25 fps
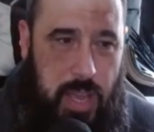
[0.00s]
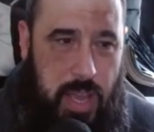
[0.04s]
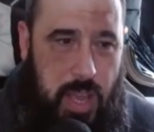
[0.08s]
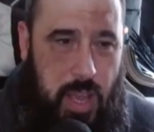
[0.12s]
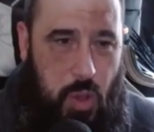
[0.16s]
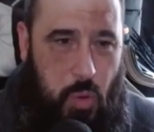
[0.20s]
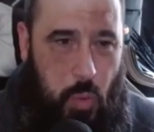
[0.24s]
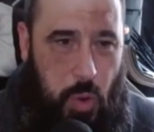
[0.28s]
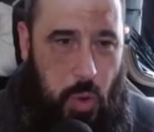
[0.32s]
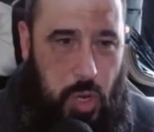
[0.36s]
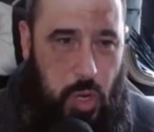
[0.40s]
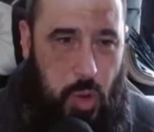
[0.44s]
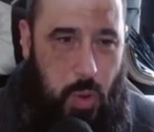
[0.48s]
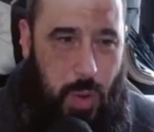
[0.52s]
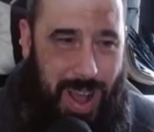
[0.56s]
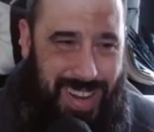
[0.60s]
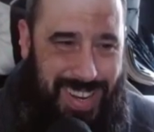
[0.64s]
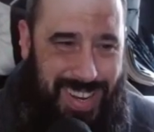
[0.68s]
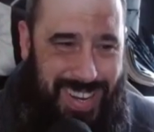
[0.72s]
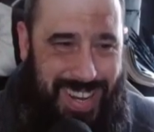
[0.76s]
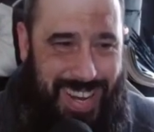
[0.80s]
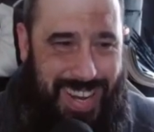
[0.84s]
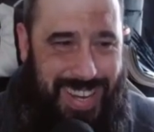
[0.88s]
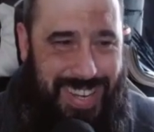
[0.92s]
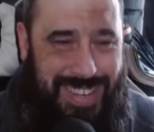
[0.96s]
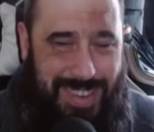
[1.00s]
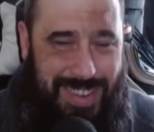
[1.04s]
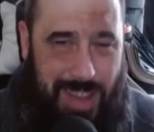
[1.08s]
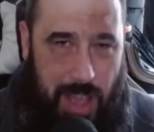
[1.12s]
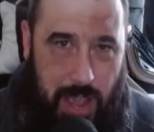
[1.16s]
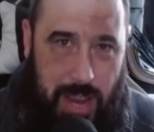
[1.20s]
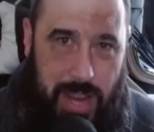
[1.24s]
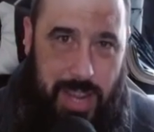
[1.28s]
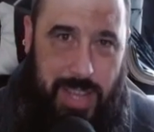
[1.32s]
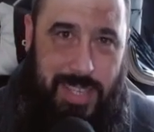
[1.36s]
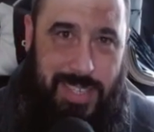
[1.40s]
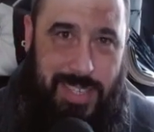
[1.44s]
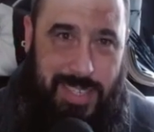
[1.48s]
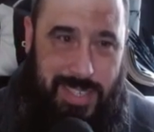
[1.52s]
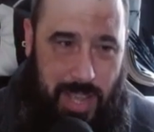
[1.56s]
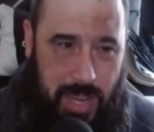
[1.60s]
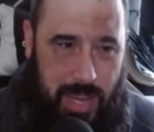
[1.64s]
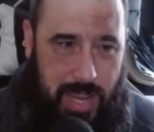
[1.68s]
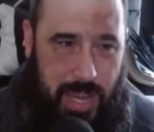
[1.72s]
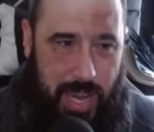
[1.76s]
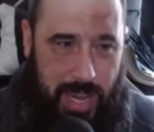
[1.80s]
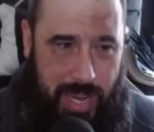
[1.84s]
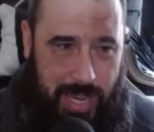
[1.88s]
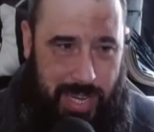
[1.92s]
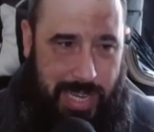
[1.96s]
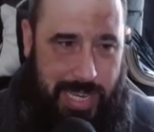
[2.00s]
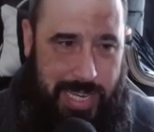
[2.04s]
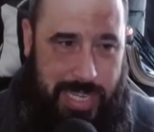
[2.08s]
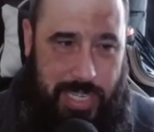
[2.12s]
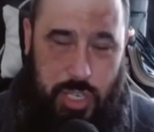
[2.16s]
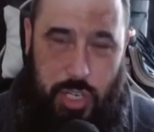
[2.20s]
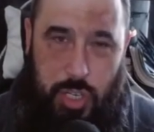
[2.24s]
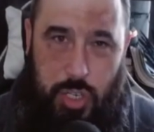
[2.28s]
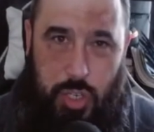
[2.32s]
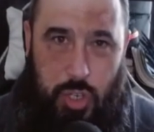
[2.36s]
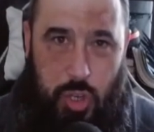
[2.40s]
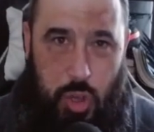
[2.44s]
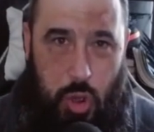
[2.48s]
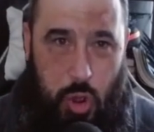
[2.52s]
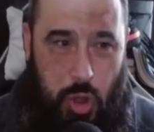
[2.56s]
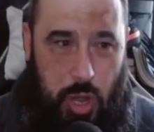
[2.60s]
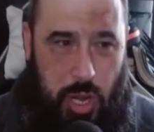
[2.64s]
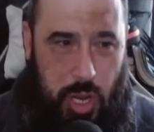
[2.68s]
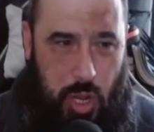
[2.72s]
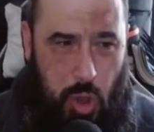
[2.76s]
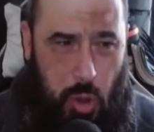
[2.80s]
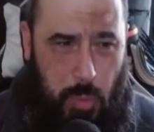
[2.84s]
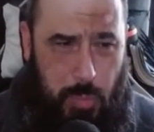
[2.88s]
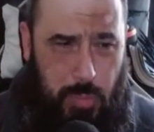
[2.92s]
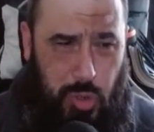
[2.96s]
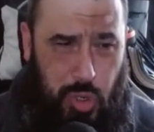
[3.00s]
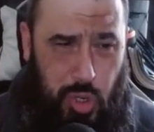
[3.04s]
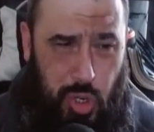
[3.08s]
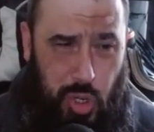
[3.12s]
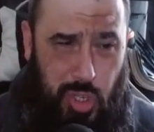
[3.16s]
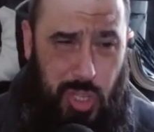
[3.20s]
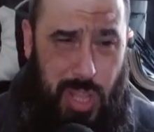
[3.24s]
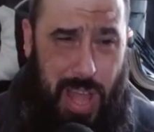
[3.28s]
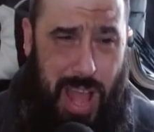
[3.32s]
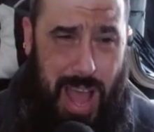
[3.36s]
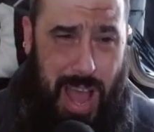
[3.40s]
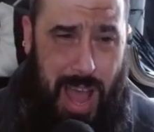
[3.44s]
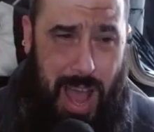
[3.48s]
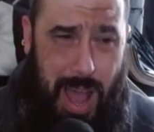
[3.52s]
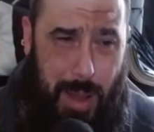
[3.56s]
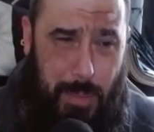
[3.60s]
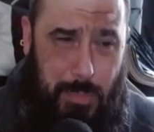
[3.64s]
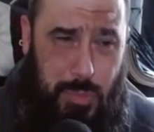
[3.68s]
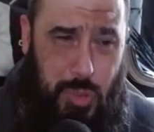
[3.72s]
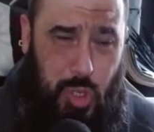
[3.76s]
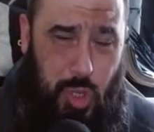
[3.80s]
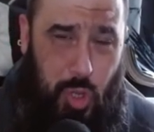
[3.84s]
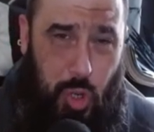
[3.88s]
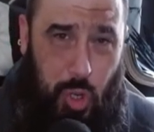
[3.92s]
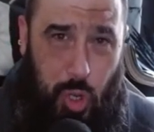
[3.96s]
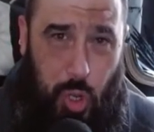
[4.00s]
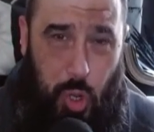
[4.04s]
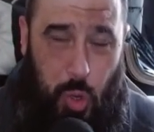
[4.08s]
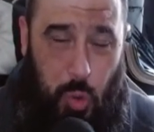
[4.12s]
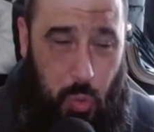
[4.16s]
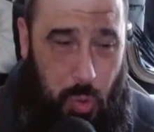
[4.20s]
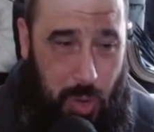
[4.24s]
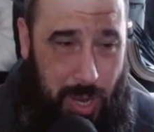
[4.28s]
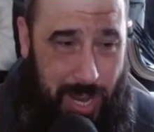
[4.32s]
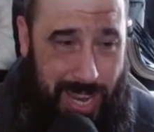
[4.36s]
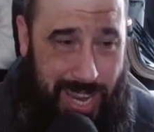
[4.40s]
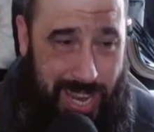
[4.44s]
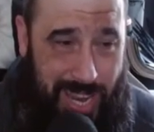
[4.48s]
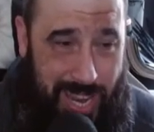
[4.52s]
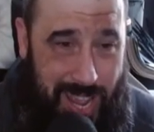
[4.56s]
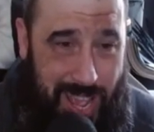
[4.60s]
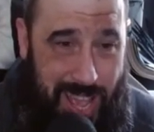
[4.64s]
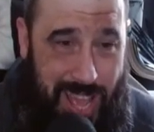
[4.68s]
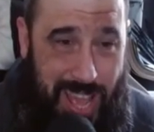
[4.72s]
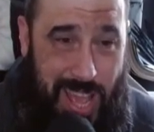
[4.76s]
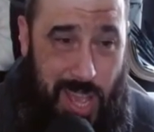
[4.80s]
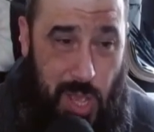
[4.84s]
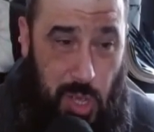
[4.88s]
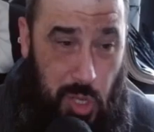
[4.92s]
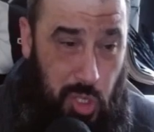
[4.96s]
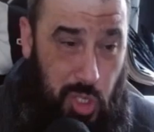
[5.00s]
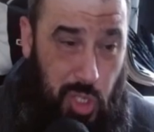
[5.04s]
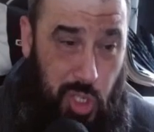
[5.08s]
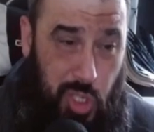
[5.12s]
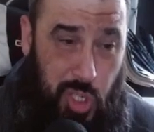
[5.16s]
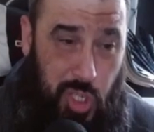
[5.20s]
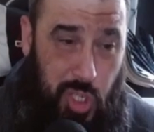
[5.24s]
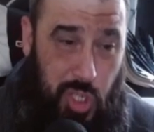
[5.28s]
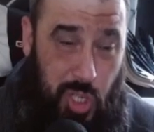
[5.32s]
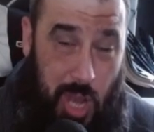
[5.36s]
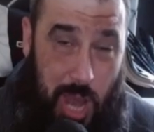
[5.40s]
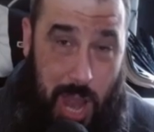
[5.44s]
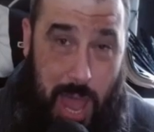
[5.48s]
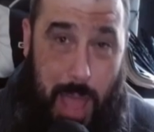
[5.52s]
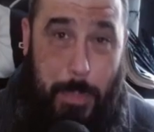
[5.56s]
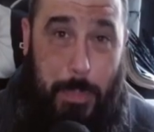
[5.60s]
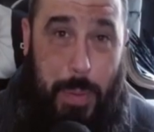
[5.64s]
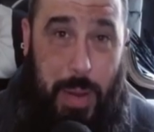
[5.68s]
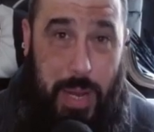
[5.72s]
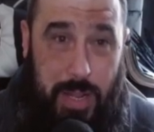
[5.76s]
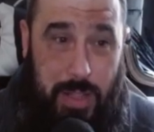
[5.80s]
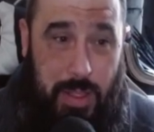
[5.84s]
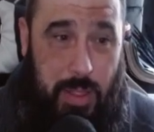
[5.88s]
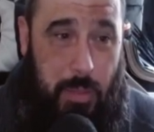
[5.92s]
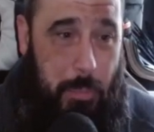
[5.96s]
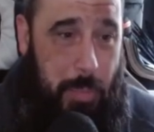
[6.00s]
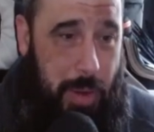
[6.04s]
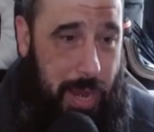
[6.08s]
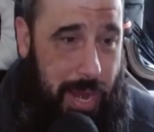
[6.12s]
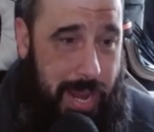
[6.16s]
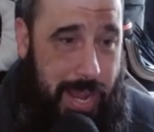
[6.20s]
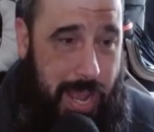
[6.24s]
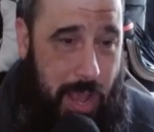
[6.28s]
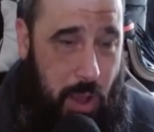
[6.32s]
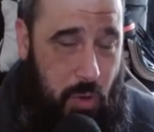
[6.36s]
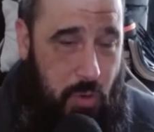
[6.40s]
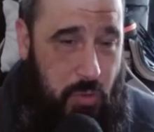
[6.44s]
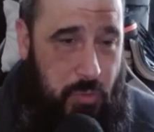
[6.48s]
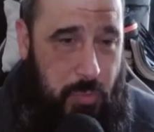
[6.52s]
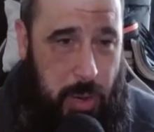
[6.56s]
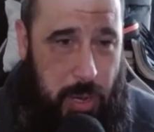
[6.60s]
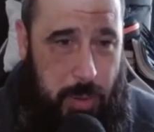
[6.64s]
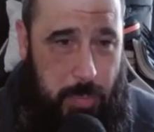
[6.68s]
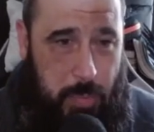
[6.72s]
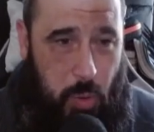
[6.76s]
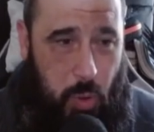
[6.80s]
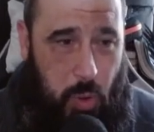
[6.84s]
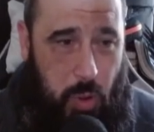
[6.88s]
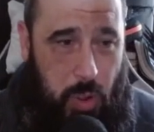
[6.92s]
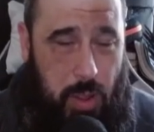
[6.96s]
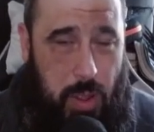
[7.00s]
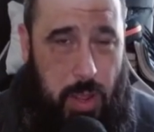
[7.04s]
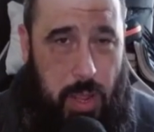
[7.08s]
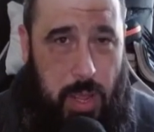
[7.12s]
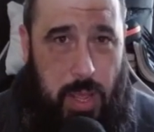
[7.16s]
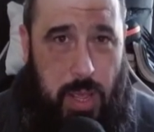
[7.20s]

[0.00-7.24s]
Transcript: when you had an entire psychic legion turning up just absolutely slapping the bake out of people,